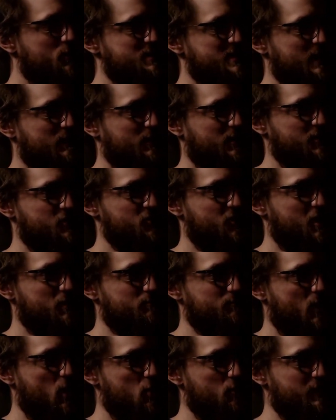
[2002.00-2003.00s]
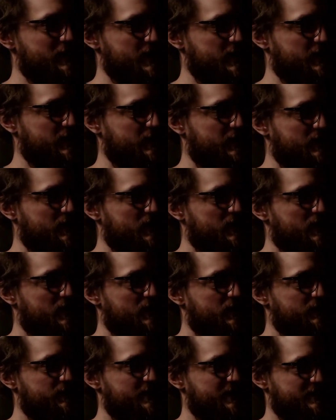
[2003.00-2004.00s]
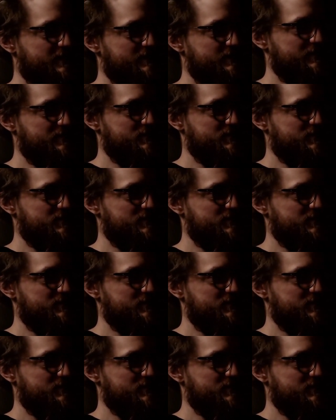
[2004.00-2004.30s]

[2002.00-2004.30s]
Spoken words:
that when I tried Mobian, that